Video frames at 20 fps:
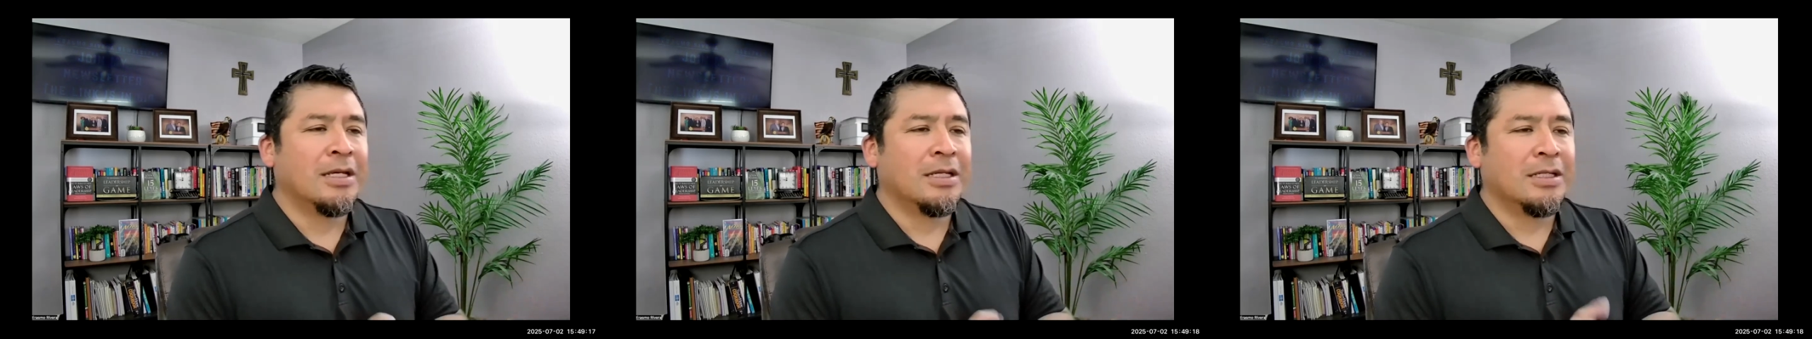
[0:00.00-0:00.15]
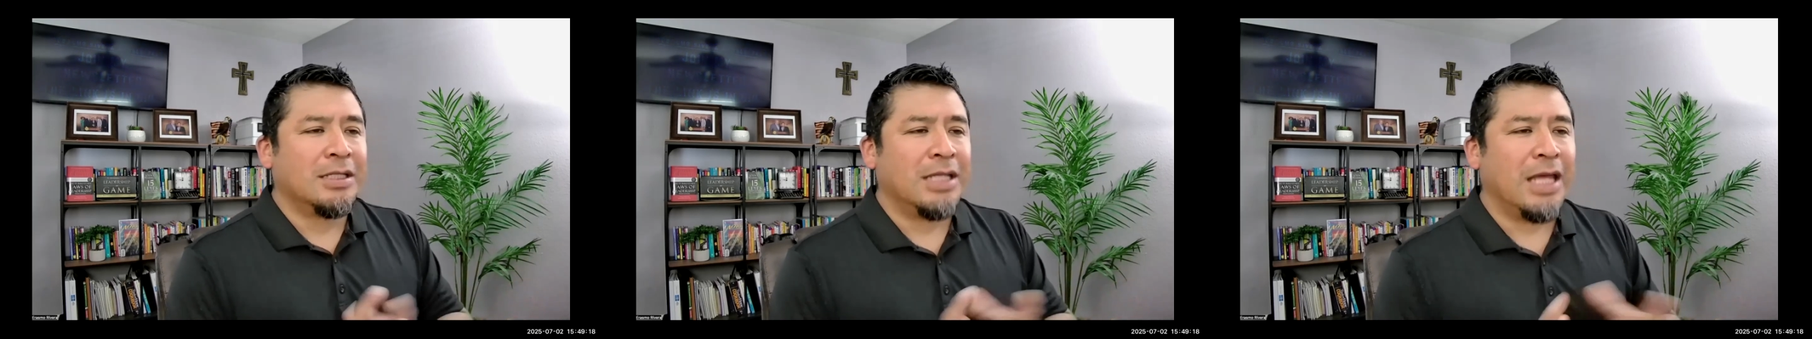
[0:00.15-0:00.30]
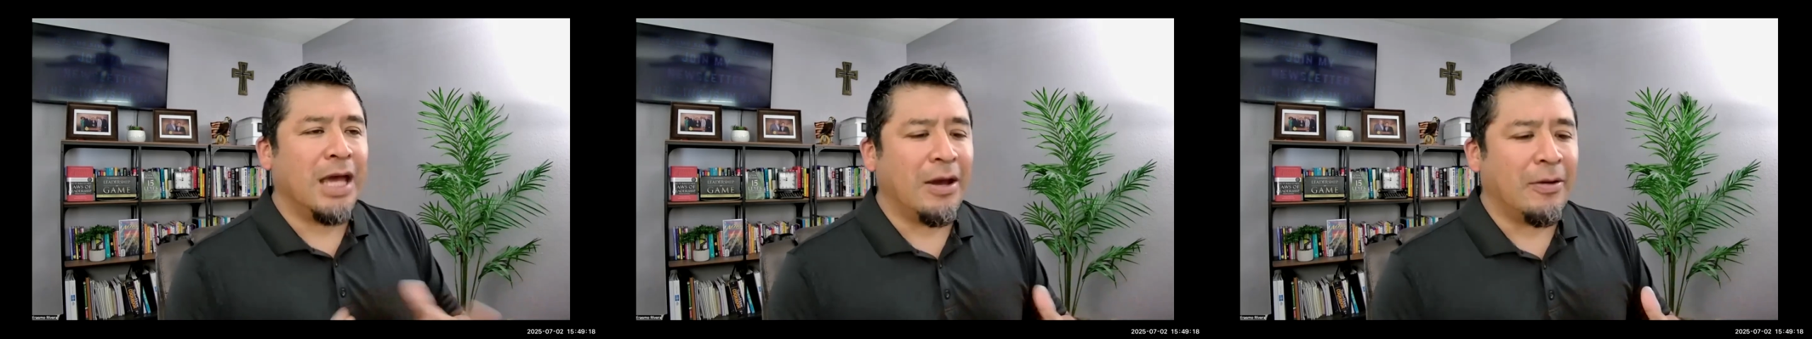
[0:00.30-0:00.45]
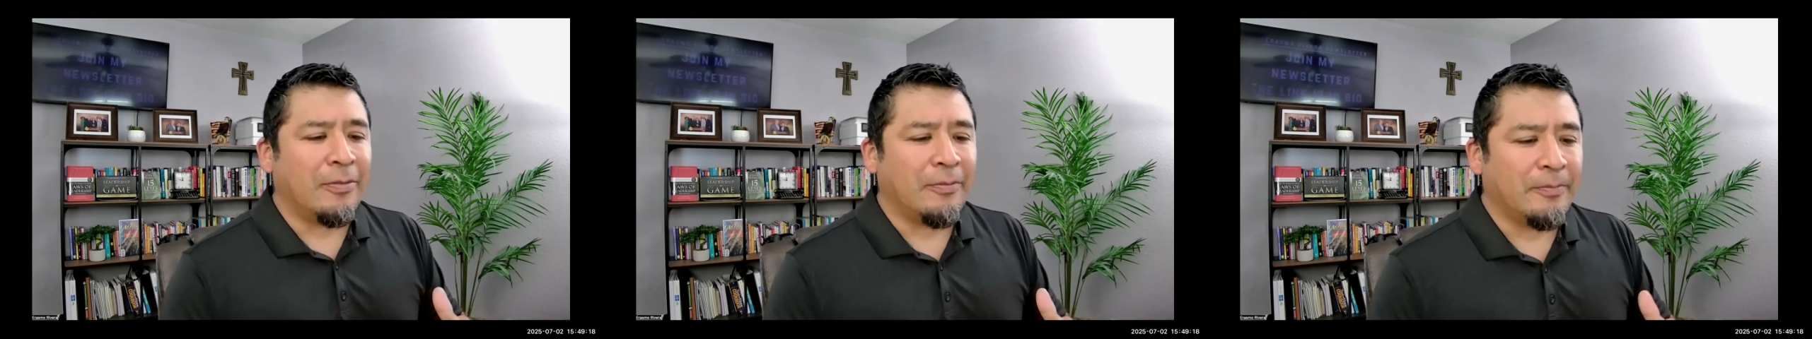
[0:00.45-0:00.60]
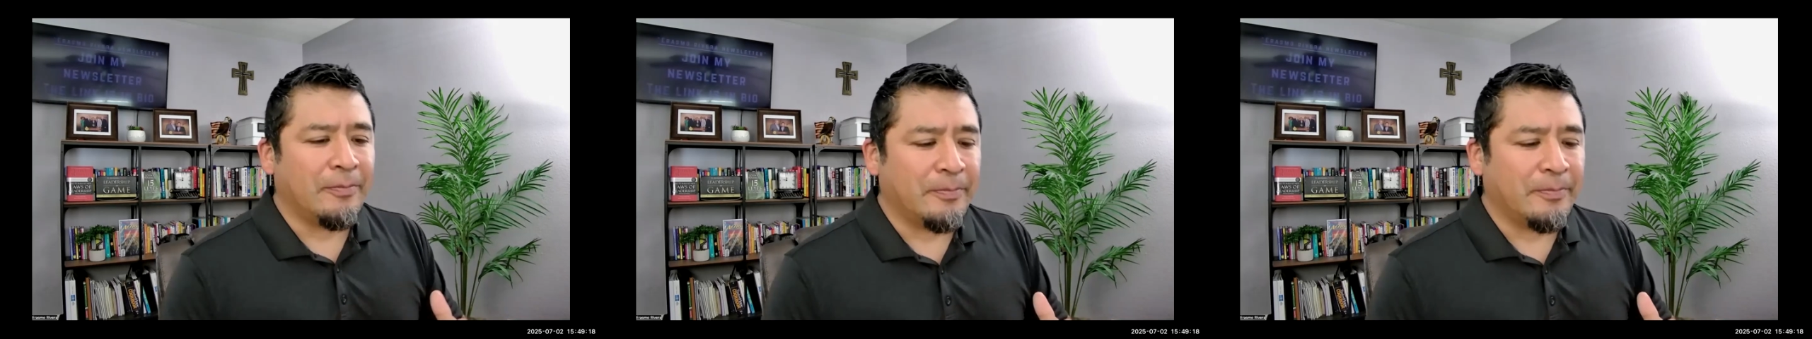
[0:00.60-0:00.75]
Now,